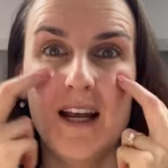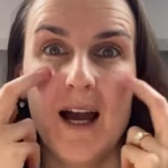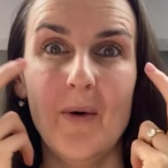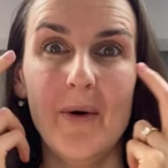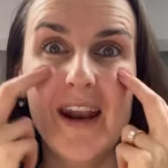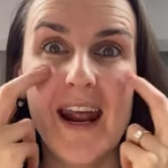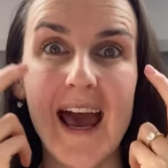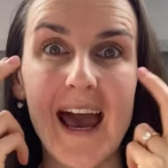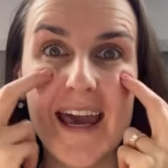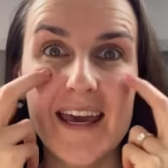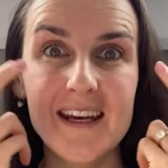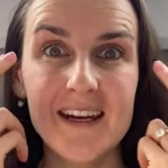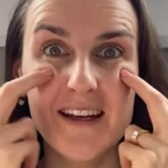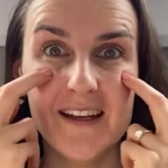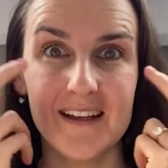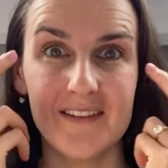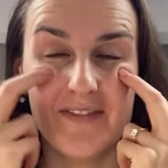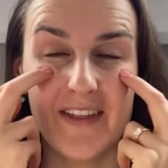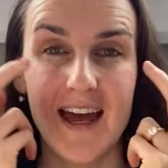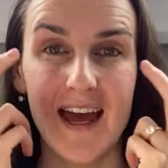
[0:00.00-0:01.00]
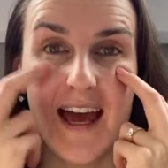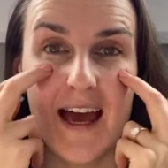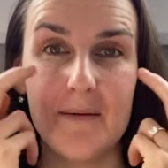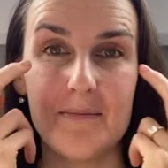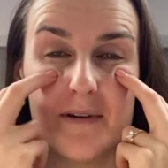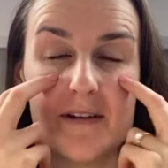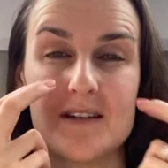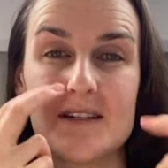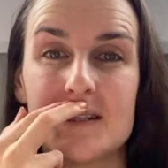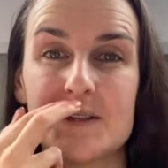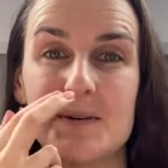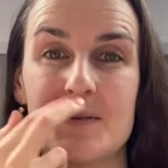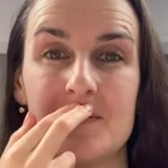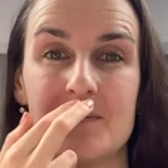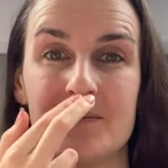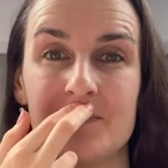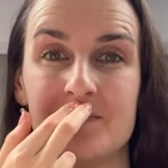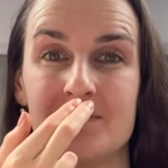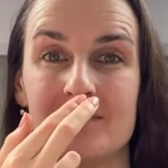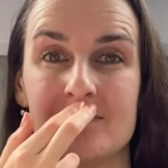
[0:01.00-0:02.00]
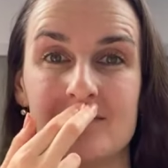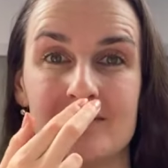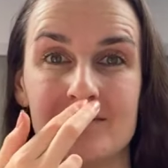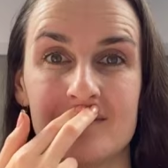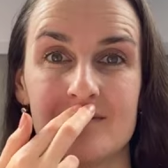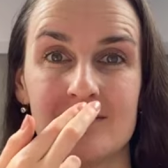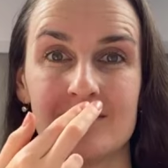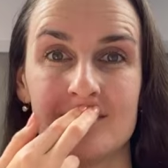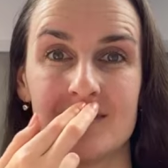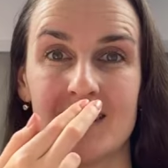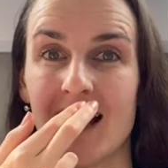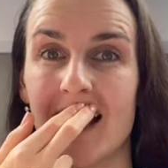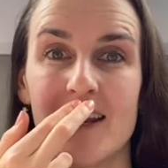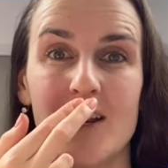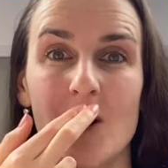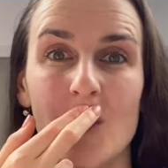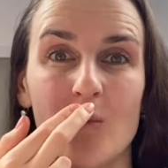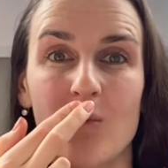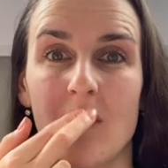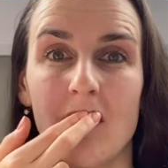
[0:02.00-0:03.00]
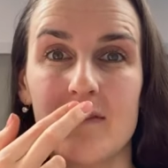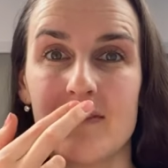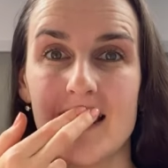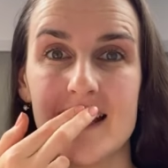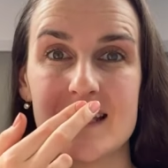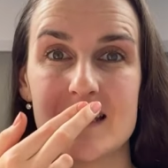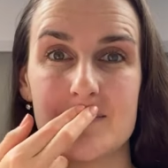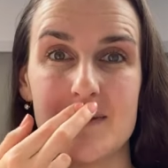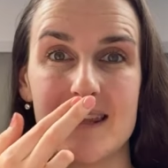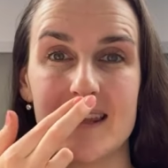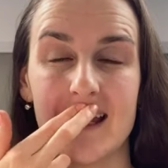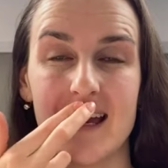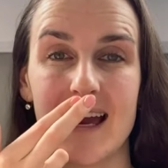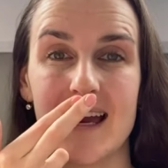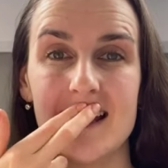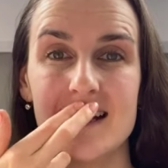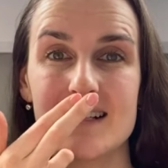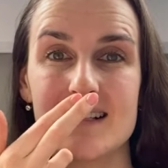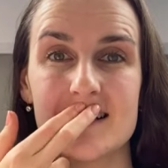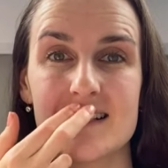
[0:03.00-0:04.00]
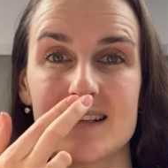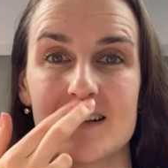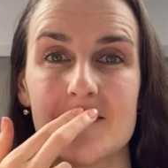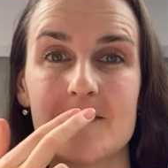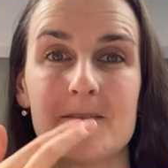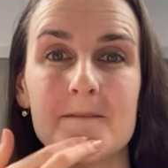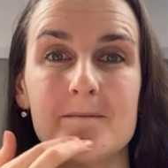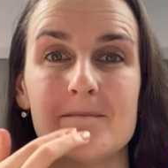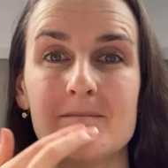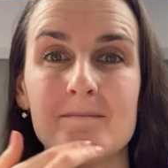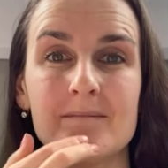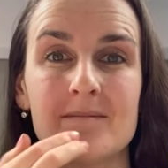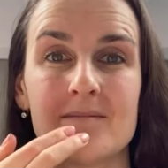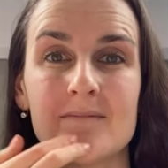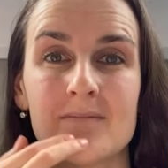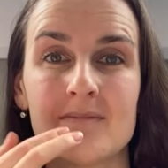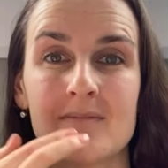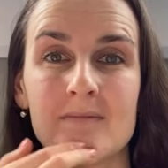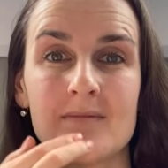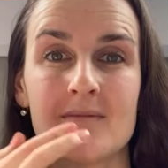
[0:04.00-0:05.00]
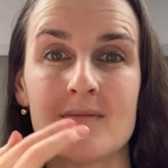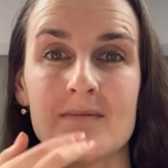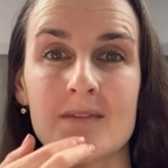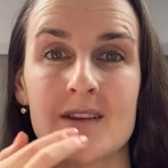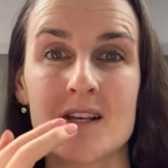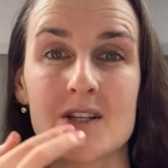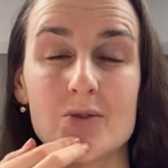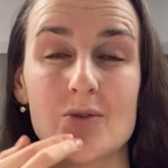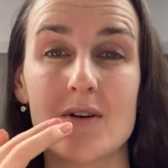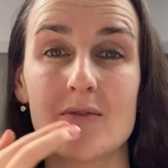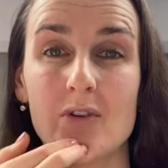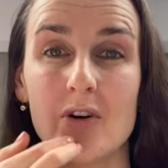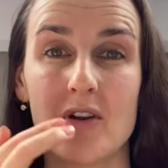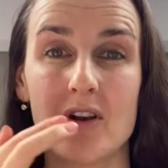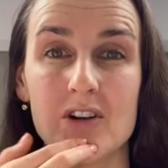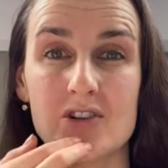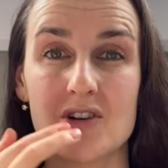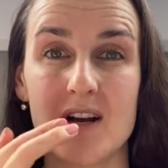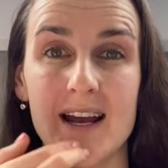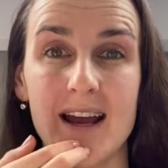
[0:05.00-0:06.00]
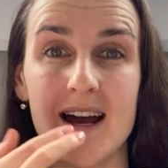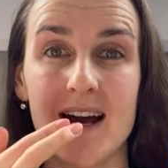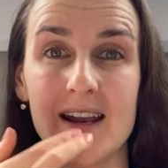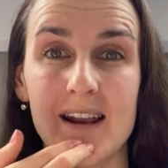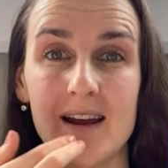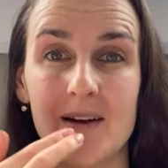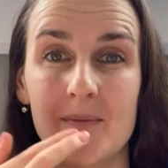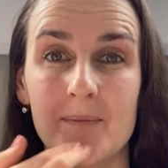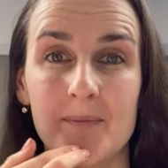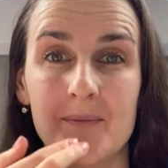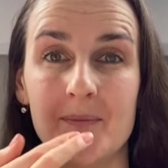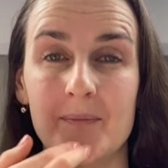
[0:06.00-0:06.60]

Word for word: I would hate it if that happened. I don't want that to be the case. So I've got to try harder.